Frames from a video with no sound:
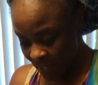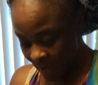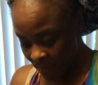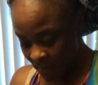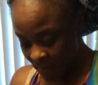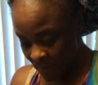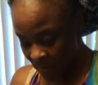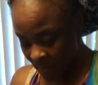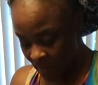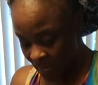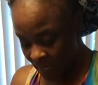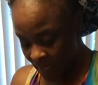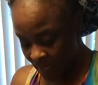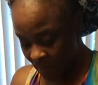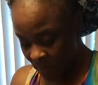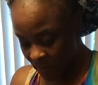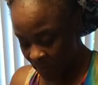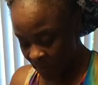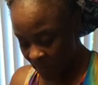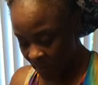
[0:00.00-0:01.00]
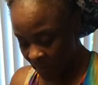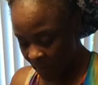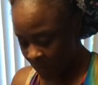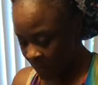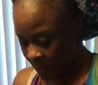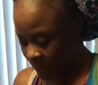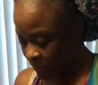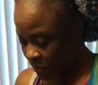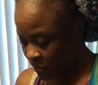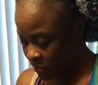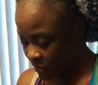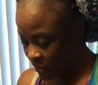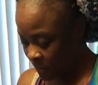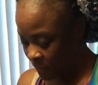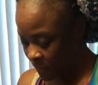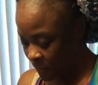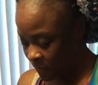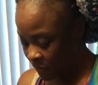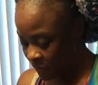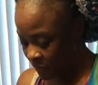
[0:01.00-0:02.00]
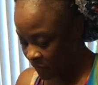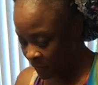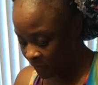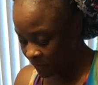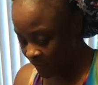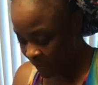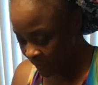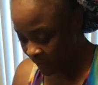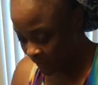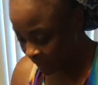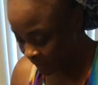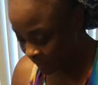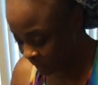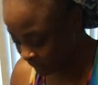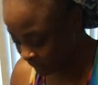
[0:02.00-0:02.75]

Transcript: I be making, people be tripping for real.